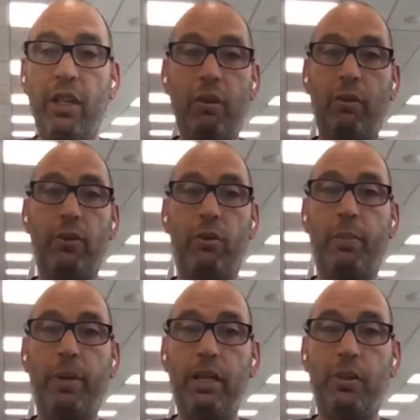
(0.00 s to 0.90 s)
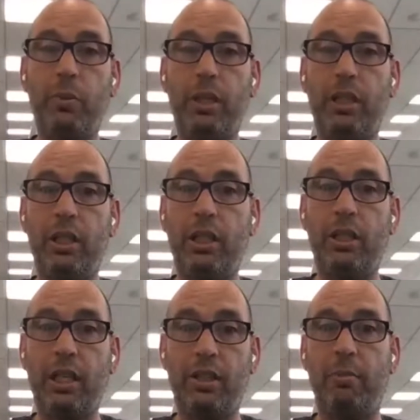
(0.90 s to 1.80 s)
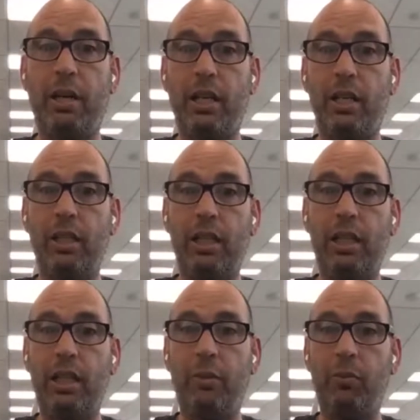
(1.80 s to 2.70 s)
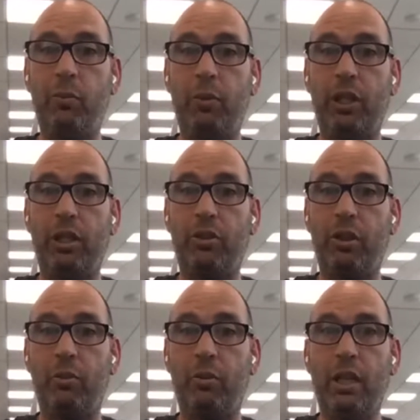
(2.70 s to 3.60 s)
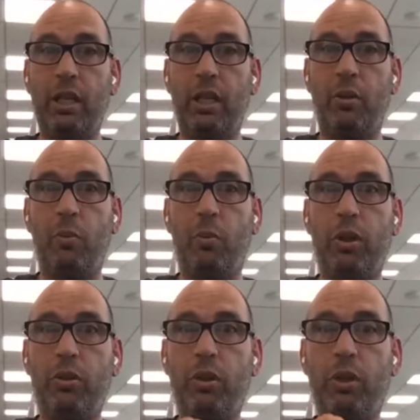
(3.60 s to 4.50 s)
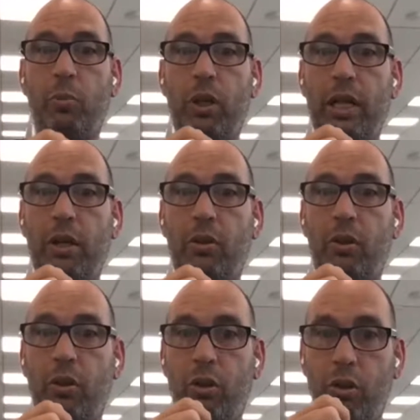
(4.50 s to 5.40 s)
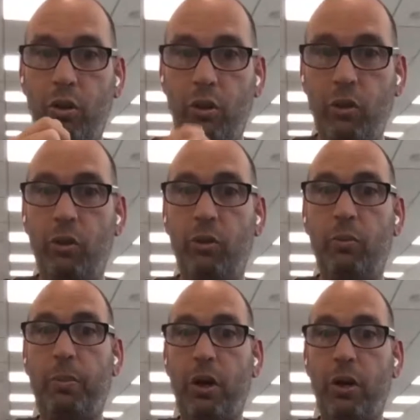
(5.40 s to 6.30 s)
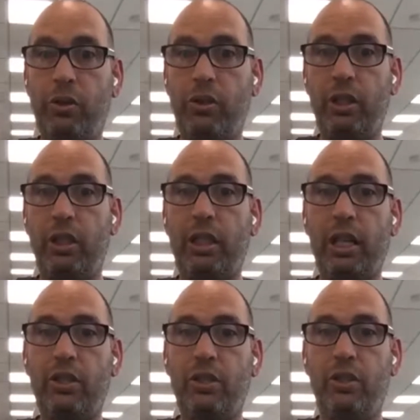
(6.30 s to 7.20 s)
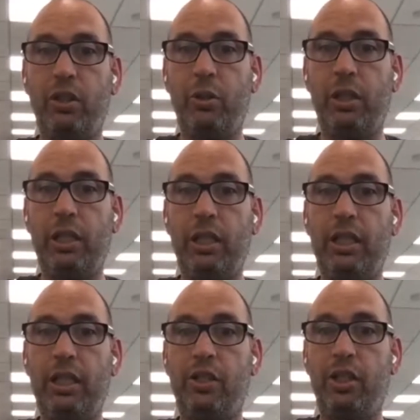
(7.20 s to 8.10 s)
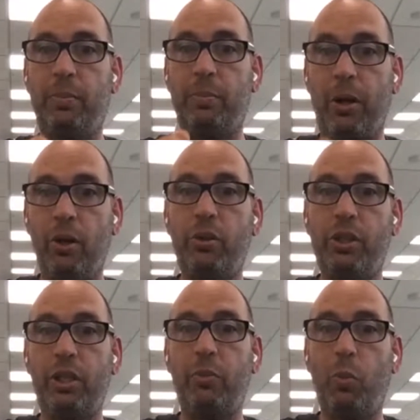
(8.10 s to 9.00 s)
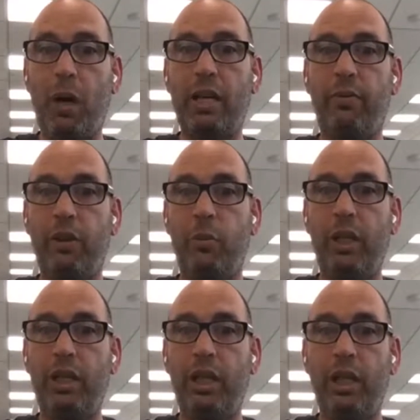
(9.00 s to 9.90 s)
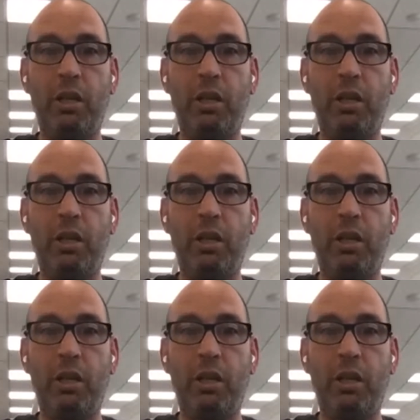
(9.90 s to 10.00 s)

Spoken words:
had a review in the past week, it doesn't matter. So what our Google post syndication is doing is just posting one every week.